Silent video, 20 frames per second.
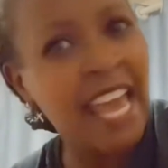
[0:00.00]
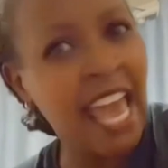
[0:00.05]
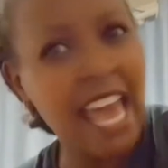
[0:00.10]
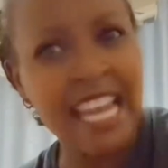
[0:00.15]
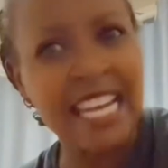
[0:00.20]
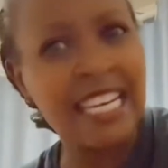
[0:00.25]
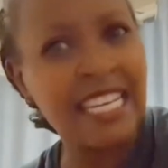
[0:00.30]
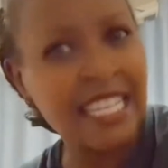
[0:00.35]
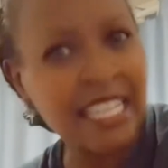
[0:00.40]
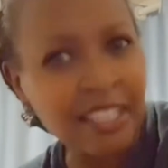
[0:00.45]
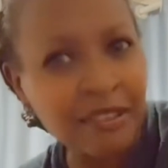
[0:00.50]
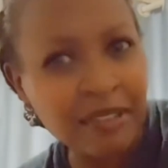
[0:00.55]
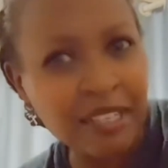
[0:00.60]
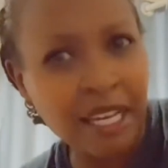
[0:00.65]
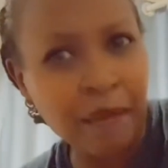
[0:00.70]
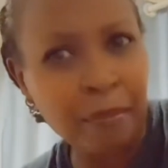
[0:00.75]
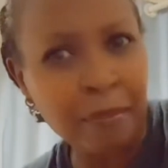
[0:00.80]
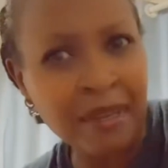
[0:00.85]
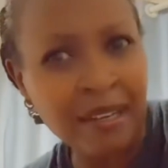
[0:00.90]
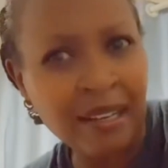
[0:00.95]
and living
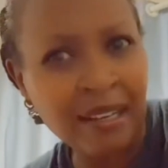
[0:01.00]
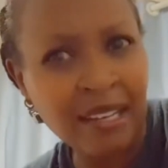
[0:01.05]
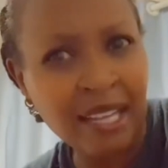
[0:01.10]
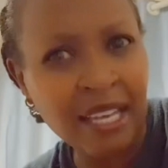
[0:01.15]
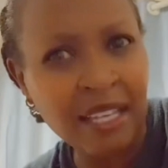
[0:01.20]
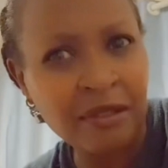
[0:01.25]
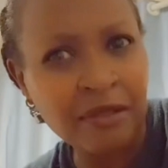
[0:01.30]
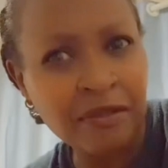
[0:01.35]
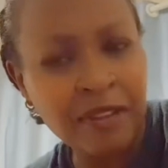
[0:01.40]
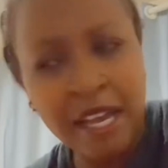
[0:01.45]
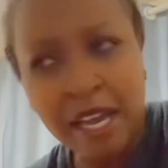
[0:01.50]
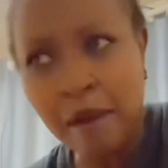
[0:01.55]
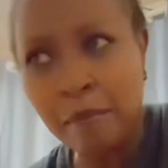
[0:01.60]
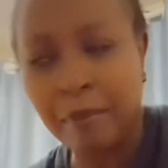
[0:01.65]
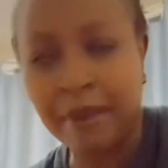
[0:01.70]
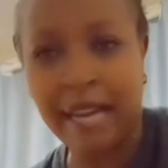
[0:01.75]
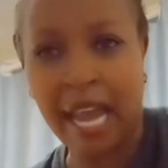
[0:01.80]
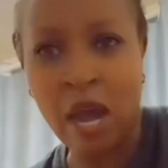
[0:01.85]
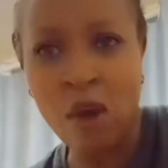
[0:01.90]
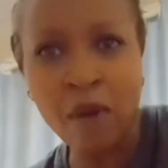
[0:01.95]
a better life
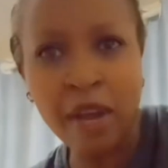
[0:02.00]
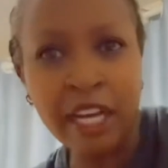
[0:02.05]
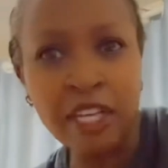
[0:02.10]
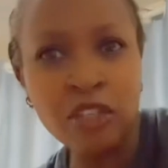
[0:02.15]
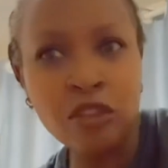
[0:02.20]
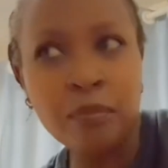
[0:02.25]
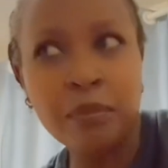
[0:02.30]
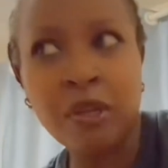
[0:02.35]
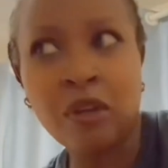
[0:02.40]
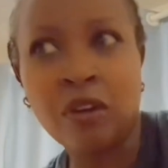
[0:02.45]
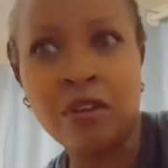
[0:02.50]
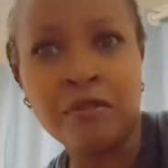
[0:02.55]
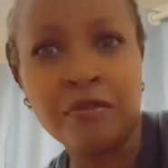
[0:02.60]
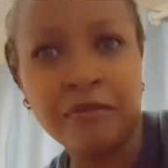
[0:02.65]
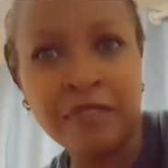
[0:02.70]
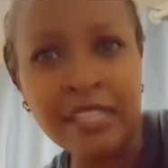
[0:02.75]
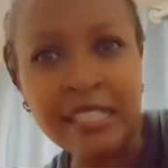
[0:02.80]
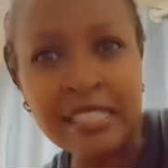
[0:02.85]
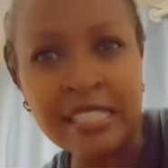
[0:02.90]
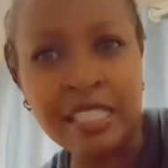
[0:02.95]
but how can you be
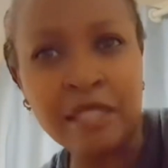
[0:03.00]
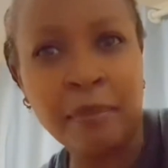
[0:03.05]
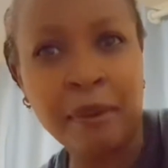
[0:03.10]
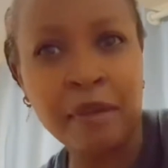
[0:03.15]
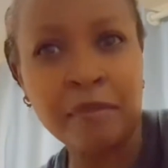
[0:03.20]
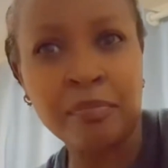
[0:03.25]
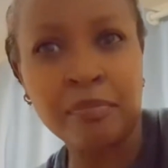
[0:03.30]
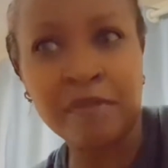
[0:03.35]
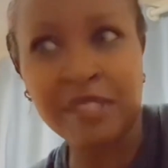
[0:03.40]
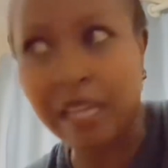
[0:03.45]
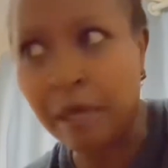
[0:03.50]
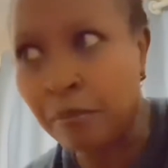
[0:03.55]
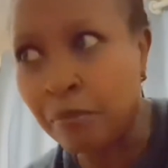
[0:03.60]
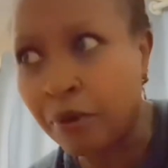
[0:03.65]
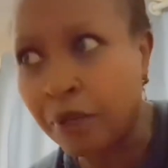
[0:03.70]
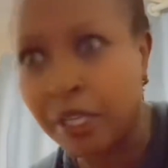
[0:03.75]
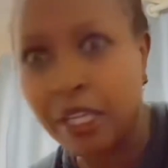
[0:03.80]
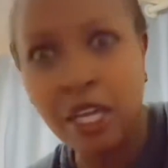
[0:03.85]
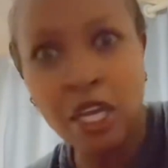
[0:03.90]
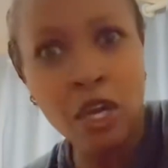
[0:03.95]
convinced by
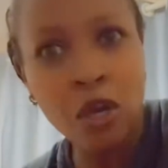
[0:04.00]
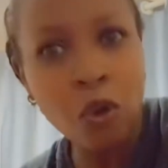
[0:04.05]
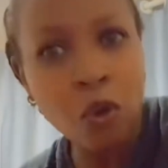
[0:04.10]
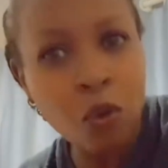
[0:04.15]
somebody